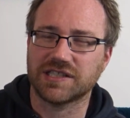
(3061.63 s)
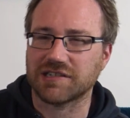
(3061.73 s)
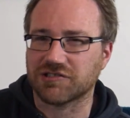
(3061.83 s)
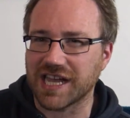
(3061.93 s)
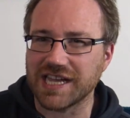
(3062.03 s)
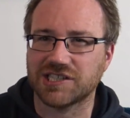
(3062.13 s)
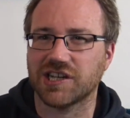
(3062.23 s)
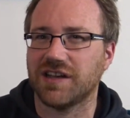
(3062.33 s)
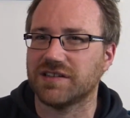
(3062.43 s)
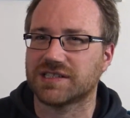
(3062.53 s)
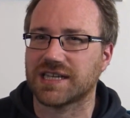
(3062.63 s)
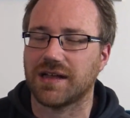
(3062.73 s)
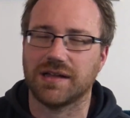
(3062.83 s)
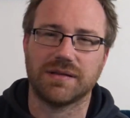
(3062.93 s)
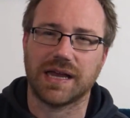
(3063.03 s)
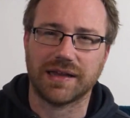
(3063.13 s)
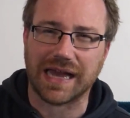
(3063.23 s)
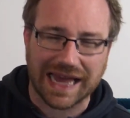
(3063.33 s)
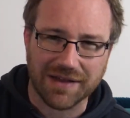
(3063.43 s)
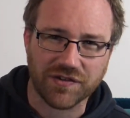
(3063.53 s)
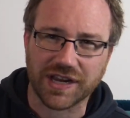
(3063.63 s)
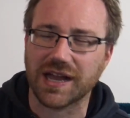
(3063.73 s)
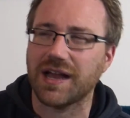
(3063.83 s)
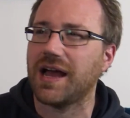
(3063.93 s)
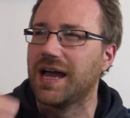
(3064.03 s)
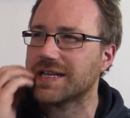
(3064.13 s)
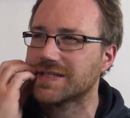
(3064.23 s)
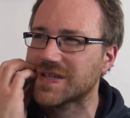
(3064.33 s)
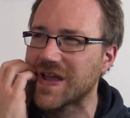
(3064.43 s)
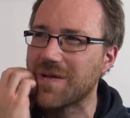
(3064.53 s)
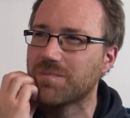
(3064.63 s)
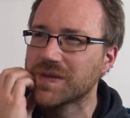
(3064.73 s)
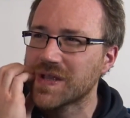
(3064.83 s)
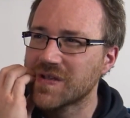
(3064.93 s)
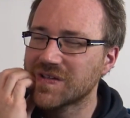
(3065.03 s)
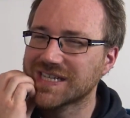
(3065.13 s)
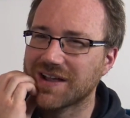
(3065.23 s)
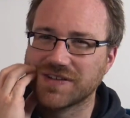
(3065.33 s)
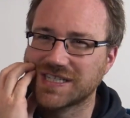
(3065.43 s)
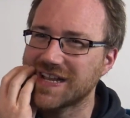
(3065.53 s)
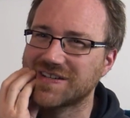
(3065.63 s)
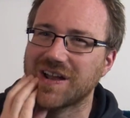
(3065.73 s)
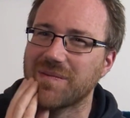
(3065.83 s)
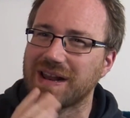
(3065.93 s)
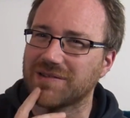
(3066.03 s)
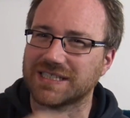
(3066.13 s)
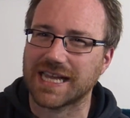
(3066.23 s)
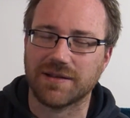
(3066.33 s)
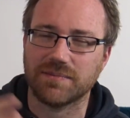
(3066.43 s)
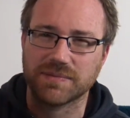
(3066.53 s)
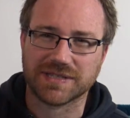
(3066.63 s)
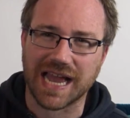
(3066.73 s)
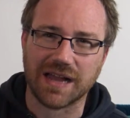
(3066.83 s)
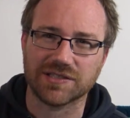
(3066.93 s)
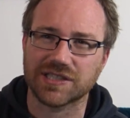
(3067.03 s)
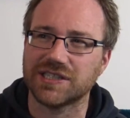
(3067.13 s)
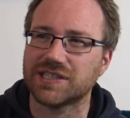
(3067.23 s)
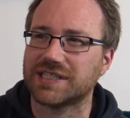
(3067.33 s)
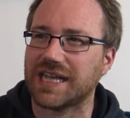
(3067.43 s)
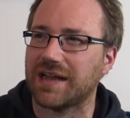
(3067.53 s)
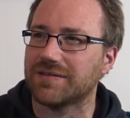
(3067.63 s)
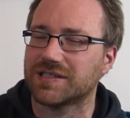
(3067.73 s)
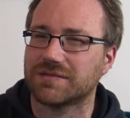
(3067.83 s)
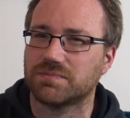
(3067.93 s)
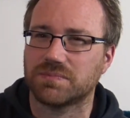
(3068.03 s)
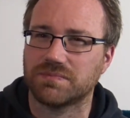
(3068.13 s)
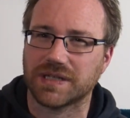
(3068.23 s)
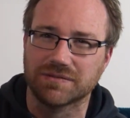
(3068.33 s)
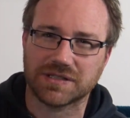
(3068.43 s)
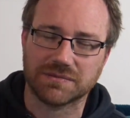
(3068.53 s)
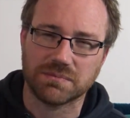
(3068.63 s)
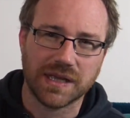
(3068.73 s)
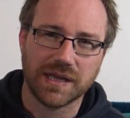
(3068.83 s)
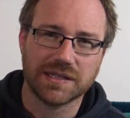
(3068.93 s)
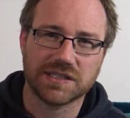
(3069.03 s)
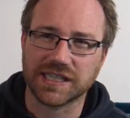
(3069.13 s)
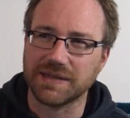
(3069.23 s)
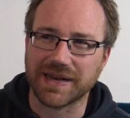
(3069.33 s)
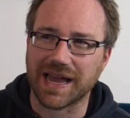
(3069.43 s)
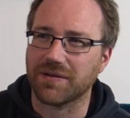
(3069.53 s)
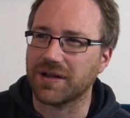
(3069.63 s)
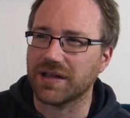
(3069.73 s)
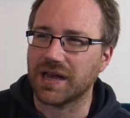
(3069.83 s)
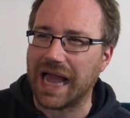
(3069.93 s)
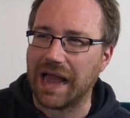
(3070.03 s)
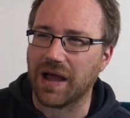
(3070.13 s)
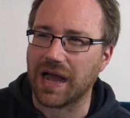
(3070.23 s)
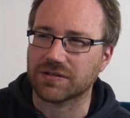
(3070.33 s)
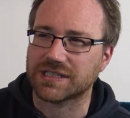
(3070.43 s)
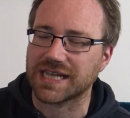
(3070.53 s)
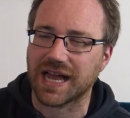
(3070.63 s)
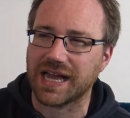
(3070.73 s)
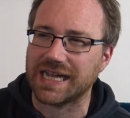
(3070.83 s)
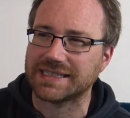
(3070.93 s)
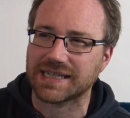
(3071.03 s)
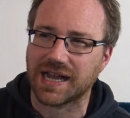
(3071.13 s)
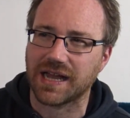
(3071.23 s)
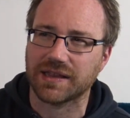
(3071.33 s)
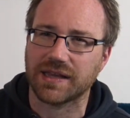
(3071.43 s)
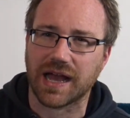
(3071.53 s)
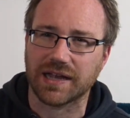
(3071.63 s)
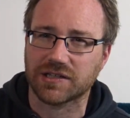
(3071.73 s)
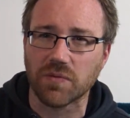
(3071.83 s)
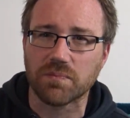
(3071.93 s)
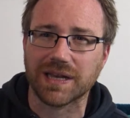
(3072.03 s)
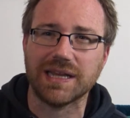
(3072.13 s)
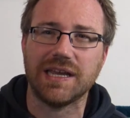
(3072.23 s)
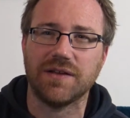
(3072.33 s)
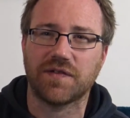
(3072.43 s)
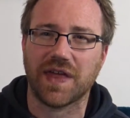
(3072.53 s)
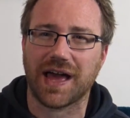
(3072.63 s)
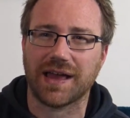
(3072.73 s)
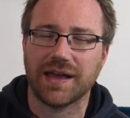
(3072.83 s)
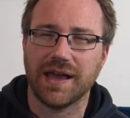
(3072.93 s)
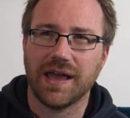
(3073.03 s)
Central Asia and Africa and Southeast Asia. I mean, I was staying at people's houses. I was, sleeping outside. And I don't believe that